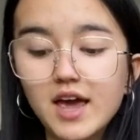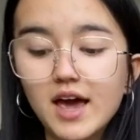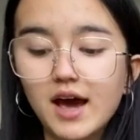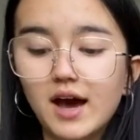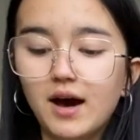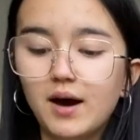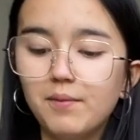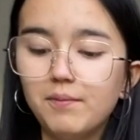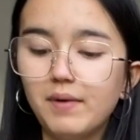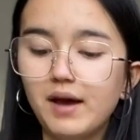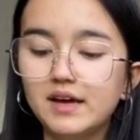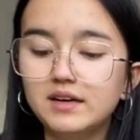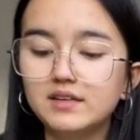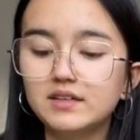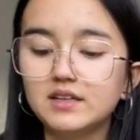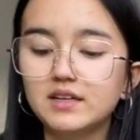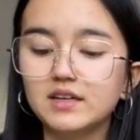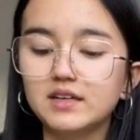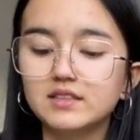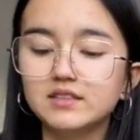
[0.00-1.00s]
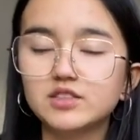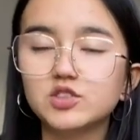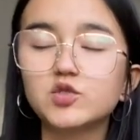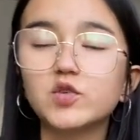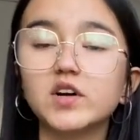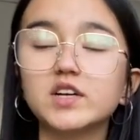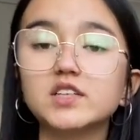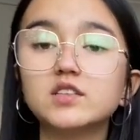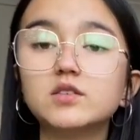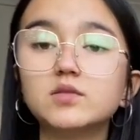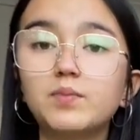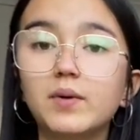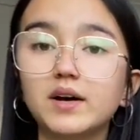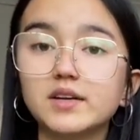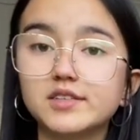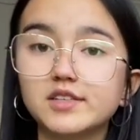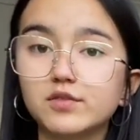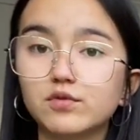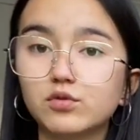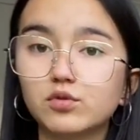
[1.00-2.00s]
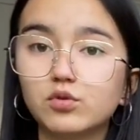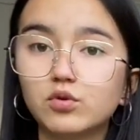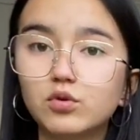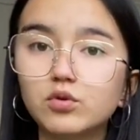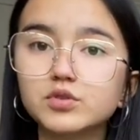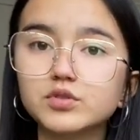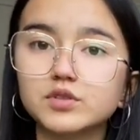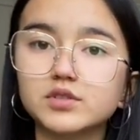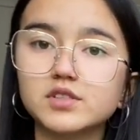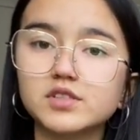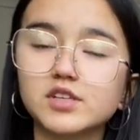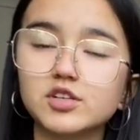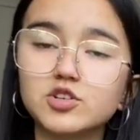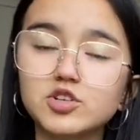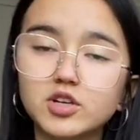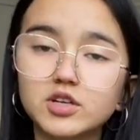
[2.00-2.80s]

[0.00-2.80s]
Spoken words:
and is threatened by several causes such